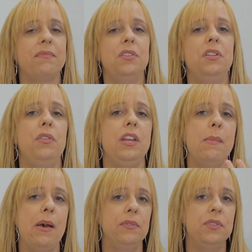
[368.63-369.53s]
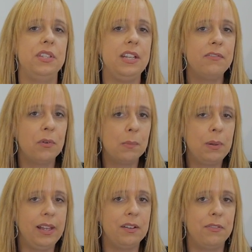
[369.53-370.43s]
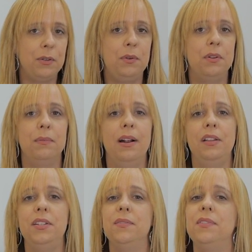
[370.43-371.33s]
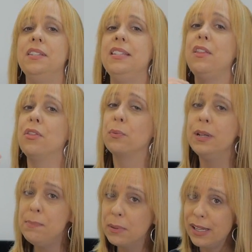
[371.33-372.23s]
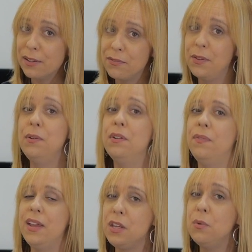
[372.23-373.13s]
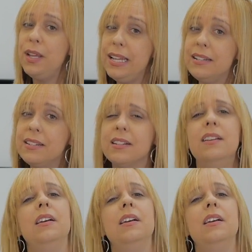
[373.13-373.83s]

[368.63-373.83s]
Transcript: So the amount of C4 plant food relative to C3 plant food that you eat